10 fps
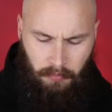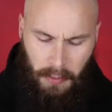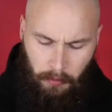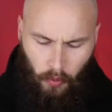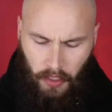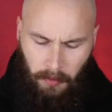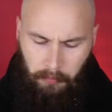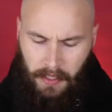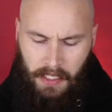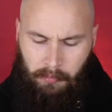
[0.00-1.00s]
people were kind
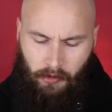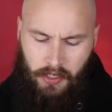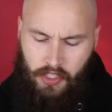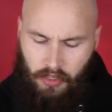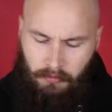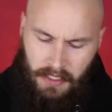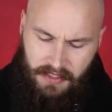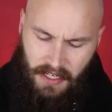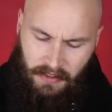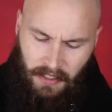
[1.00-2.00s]
of peer pressuring me,
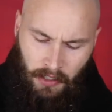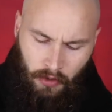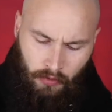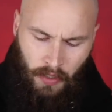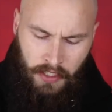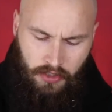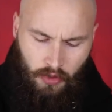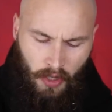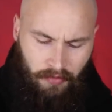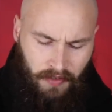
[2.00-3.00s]
saying that it looked really
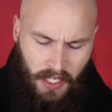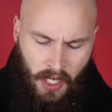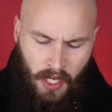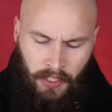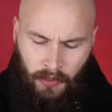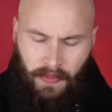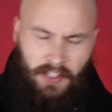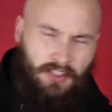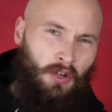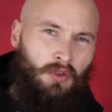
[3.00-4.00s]
scruffy. You know,
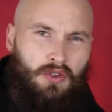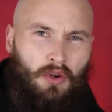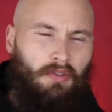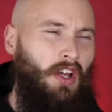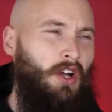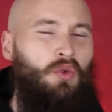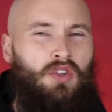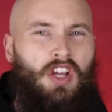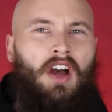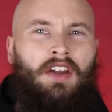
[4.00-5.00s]
there's no sort of like
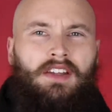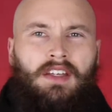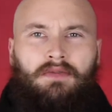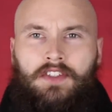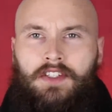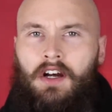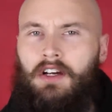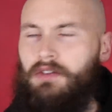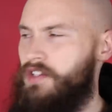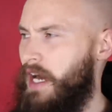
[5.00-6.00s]
alternative
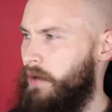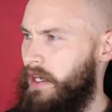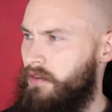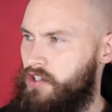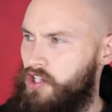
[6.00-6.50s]
styles out here in